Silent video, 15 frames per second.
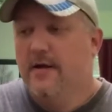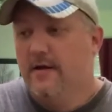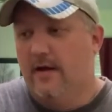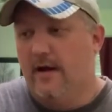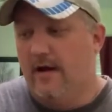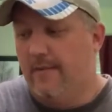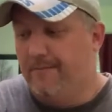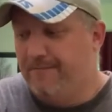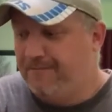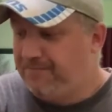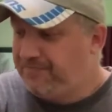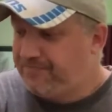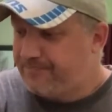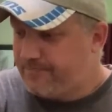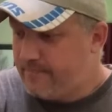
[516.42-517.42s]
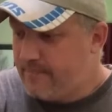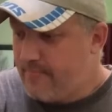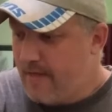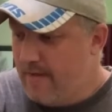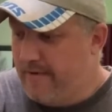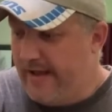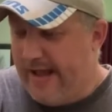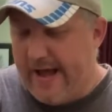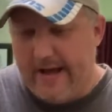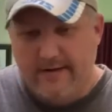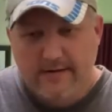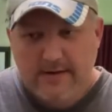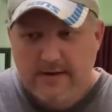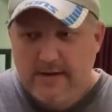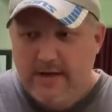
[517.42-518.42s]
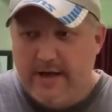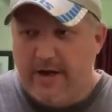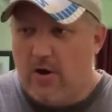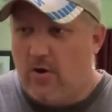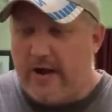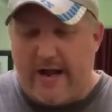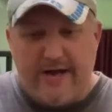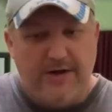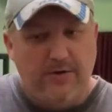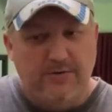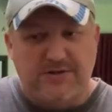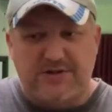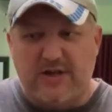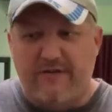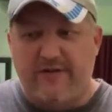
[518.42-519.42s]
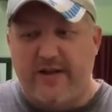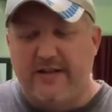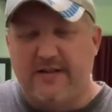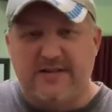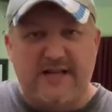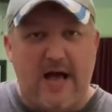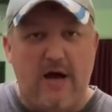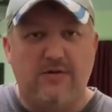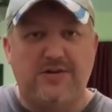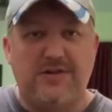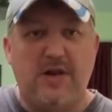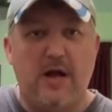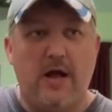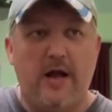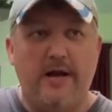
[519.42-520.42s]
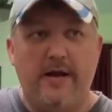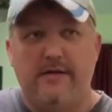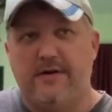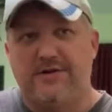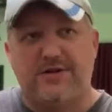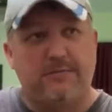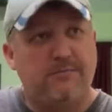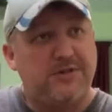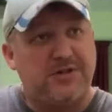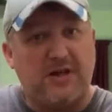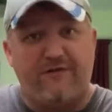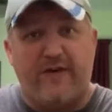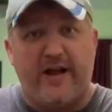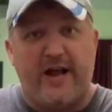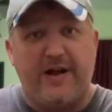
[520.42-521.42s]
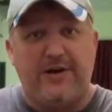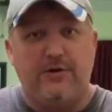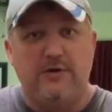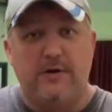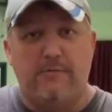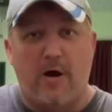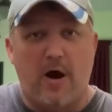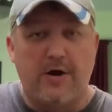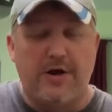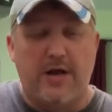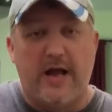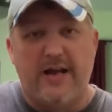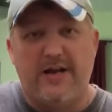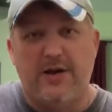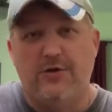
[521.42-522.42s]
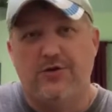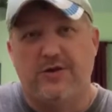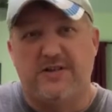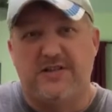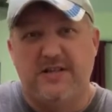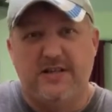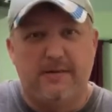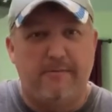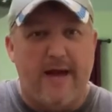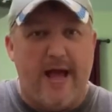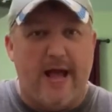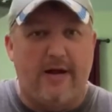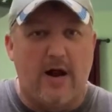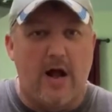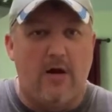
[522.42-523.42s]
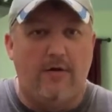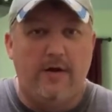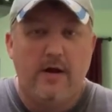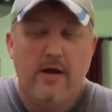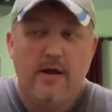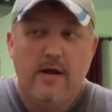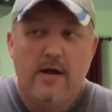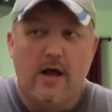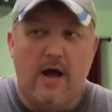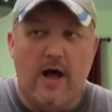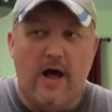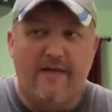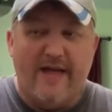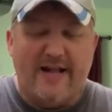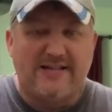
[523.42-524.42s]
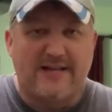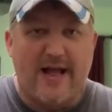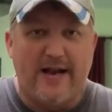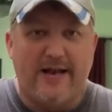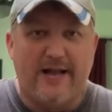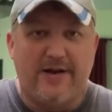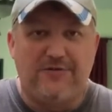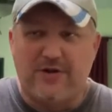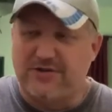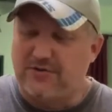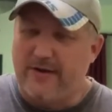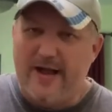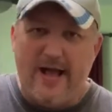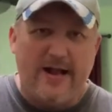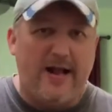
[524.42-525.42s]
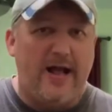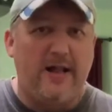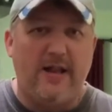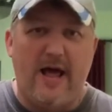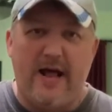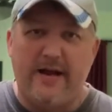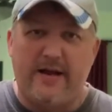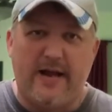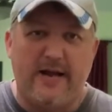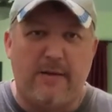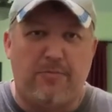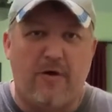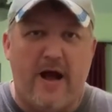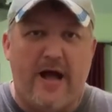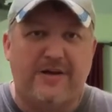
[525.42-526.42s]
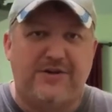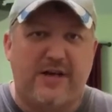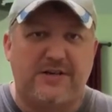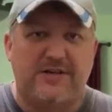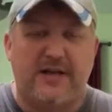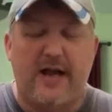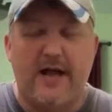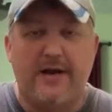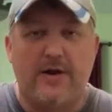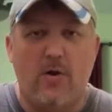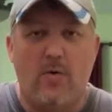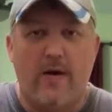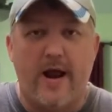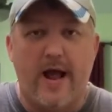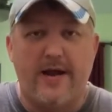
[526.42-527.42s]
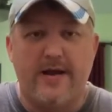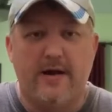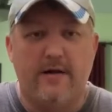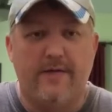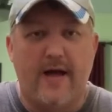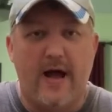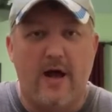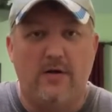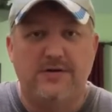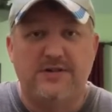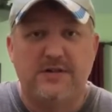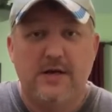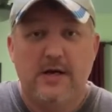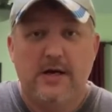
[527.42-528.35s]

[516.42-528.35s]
But yeah, you know, kind of doing stuff, getting this house done. There's some stuff I got to do in the barn. You kind of usually see in the background. That's got to get addressed. So I got a lot of kind of projects to kind of going on here in the house.